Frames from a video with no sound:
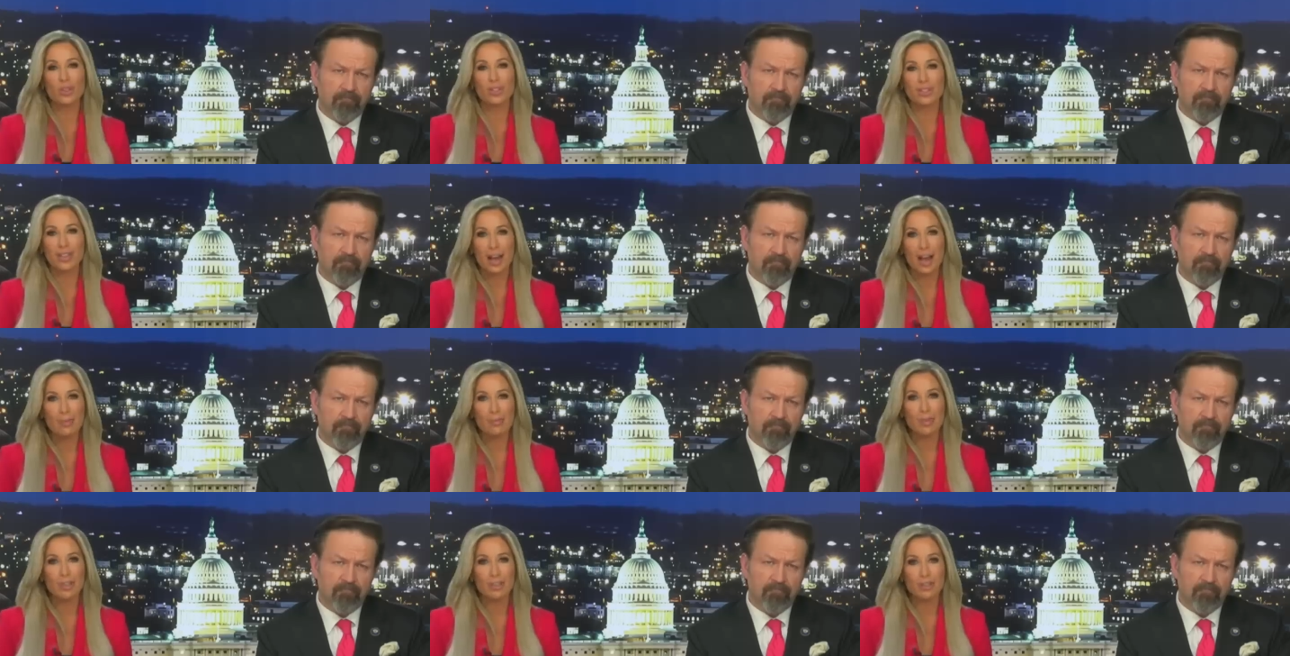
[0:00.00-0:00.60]
Speaker 1: what is
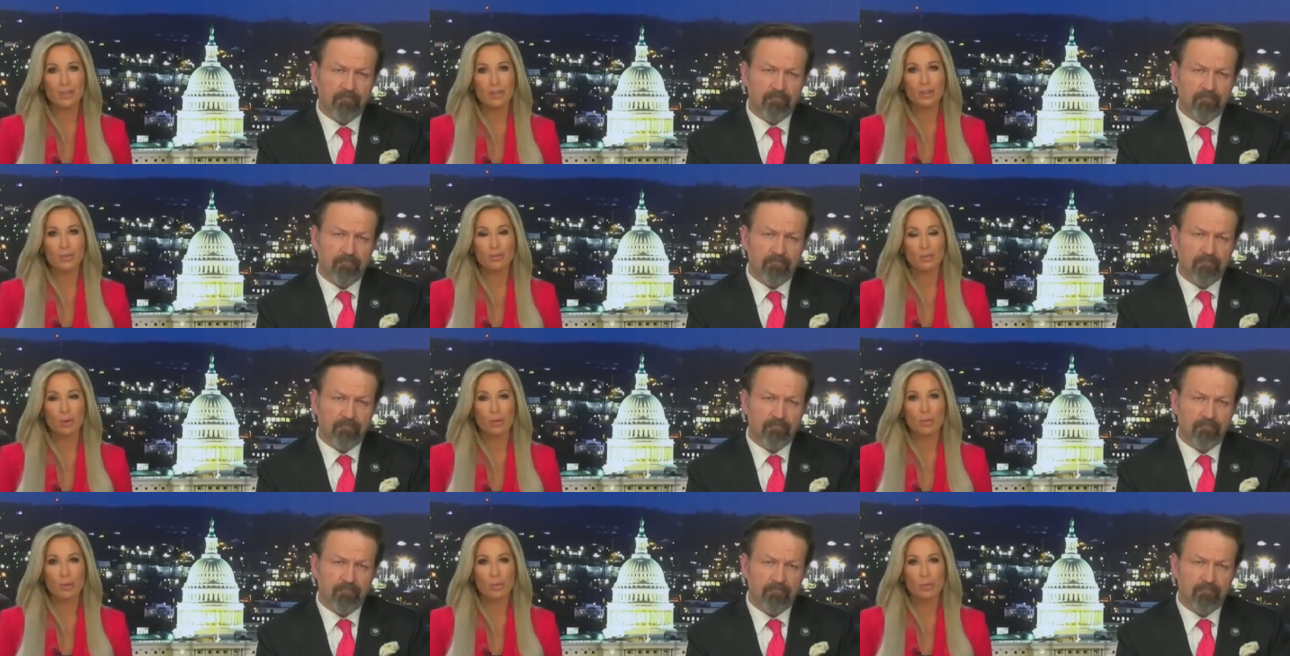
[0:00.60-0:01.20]
happening to the
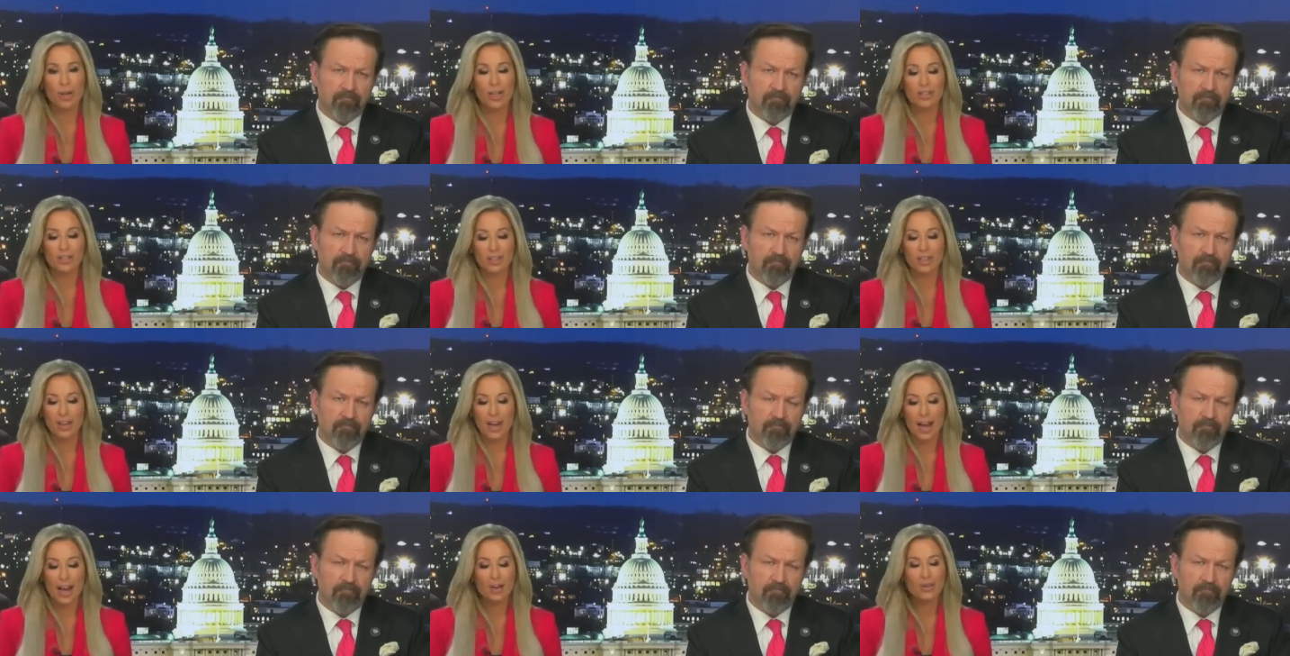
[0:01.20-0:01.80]
former
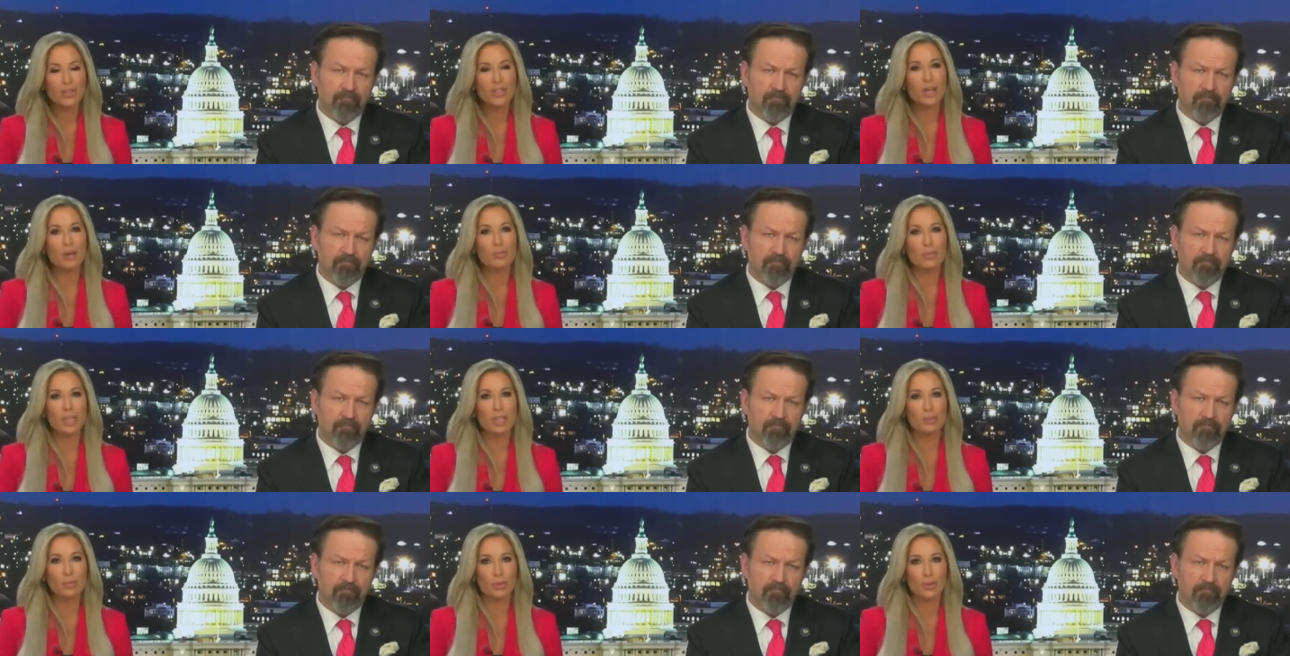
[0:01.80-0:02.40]
president? How is that
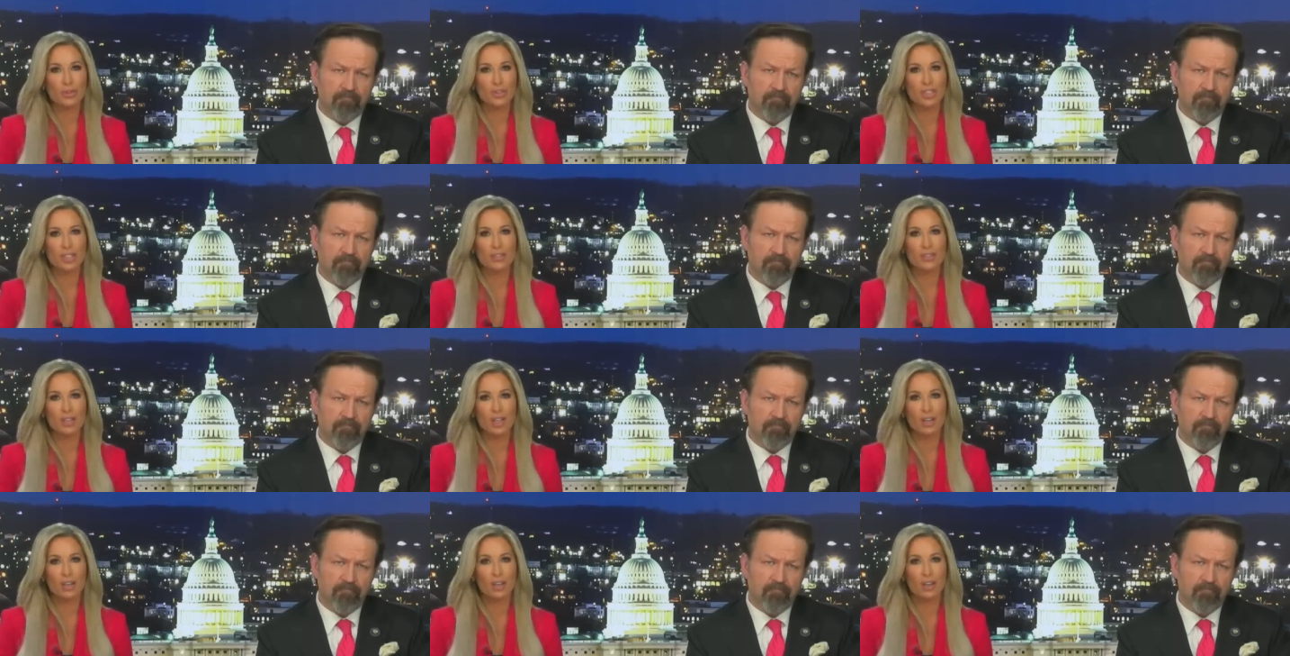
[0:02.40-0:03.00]
being perceived
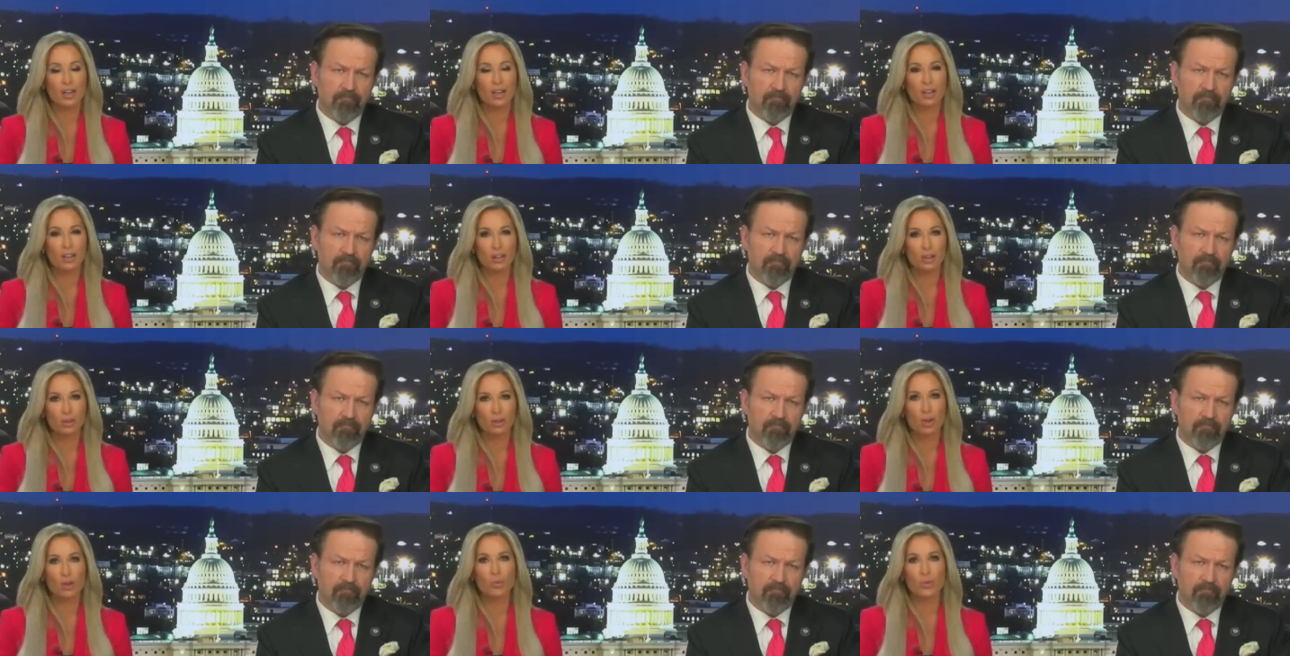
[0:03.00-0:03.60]
on a
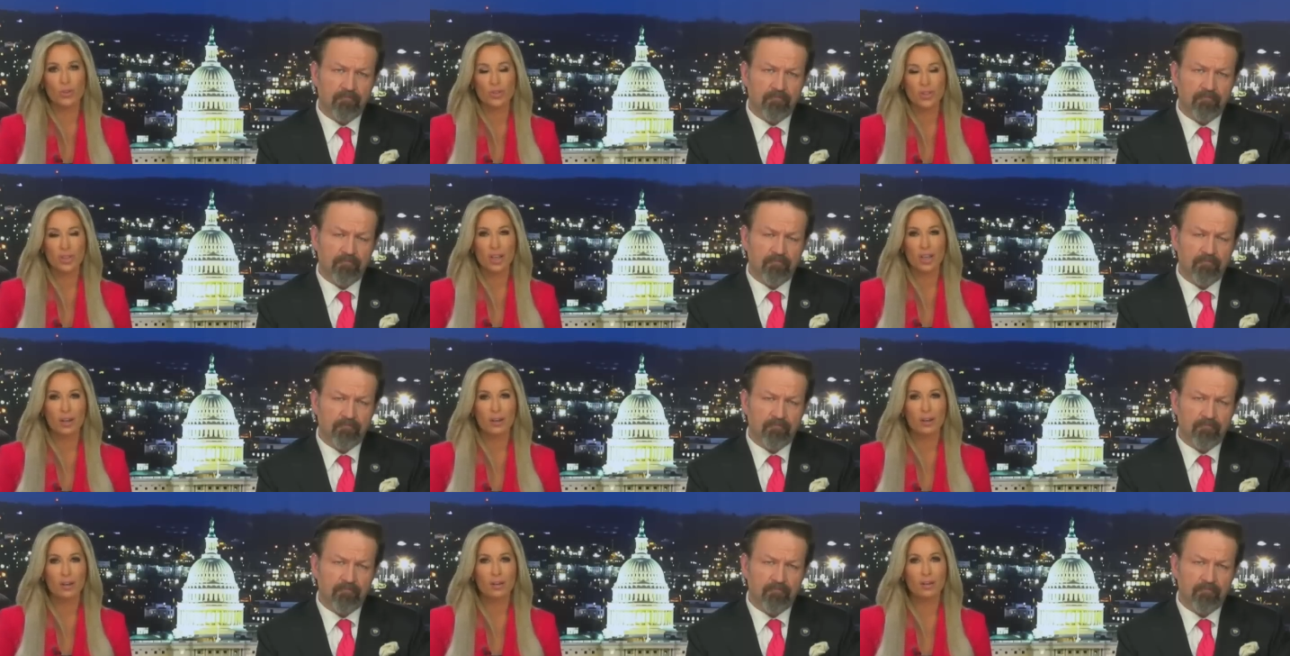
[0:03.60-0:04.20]
global
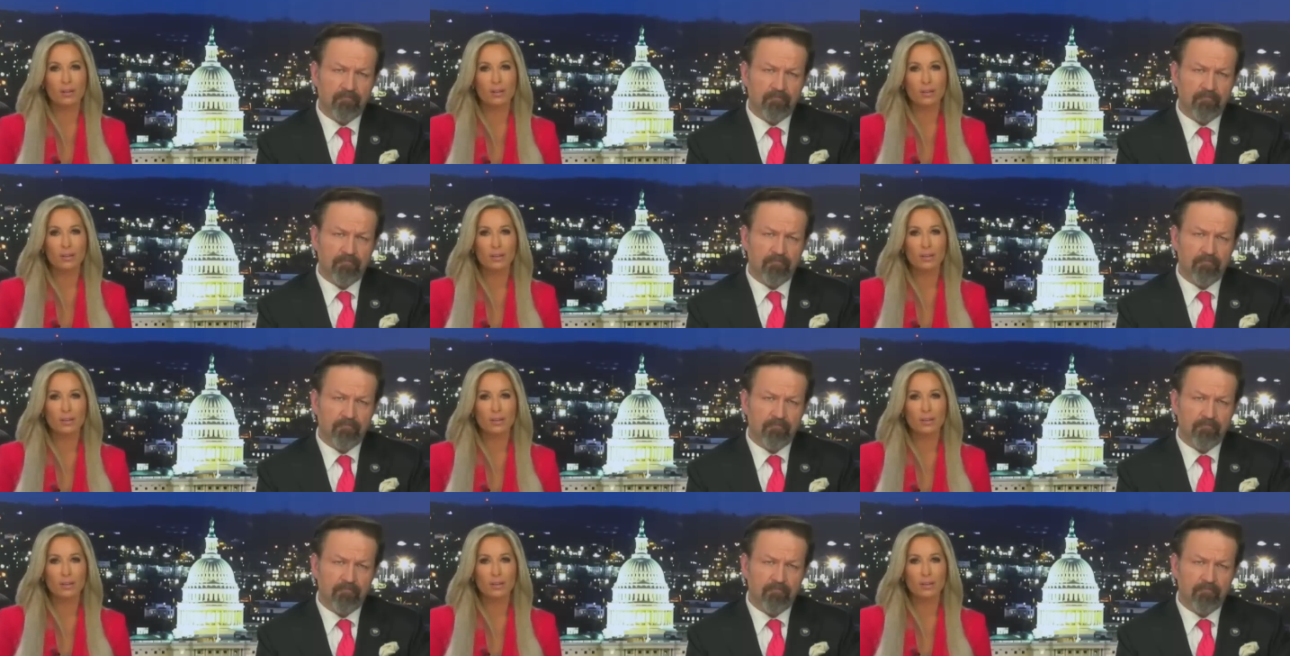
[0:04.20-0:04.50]
scale?